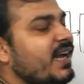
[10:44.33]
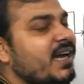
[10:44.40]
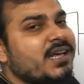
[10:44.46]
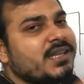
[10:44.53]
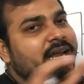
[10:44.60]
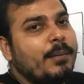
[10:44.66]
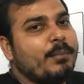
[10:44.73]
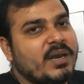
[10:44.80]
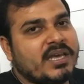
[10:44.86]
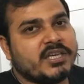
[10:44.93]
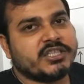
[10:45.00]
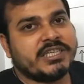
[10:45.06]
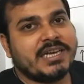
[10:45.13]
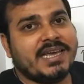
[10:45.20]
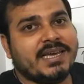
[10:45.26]
another
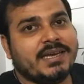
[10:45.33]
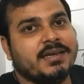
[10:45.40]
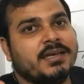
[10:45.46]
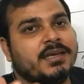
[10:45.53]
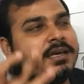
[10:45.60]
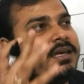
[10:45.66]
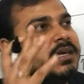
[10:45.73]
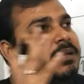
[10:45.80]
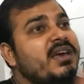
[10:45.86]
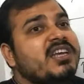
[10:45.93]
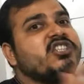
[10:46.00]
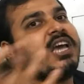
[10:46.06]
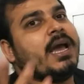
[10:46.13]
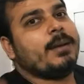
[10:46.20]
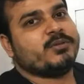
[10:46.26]
application like
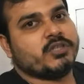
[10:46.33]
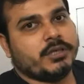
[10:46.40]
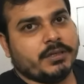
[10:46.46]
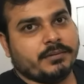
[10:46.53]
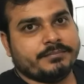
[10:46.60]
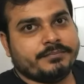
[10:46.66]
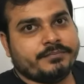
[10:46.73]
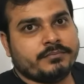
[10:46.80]
image captioning.